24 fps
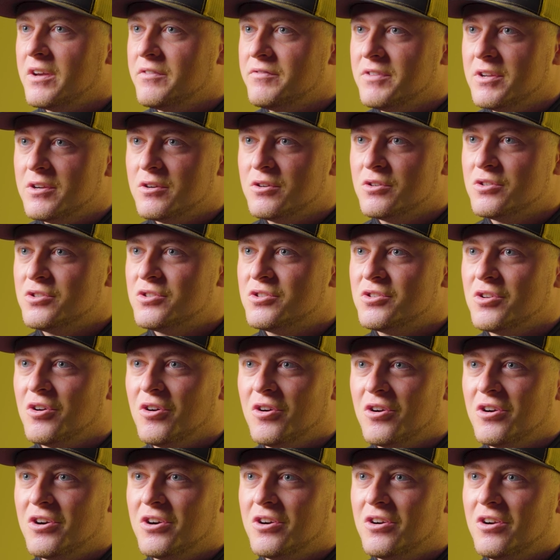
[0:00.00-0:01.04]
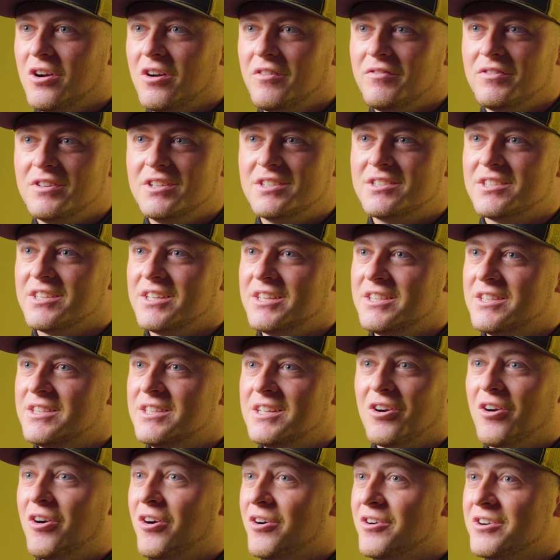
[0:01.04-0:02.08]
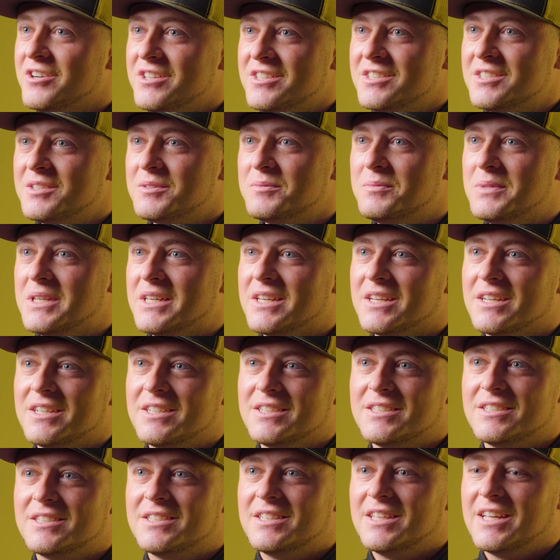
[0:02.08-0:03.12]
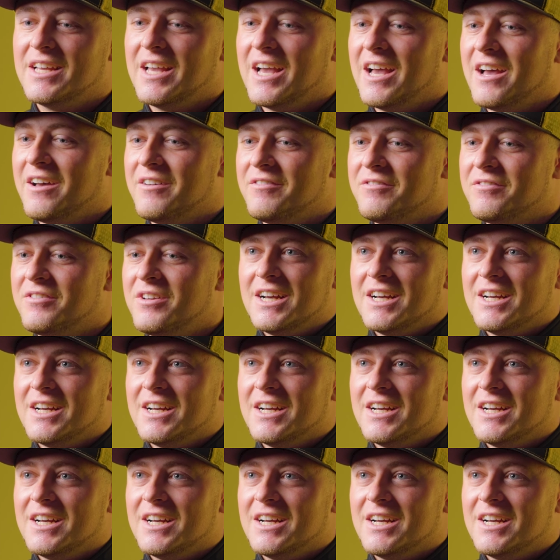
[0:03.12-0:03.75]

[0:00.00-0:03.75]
5 years are obviously the hardest because they have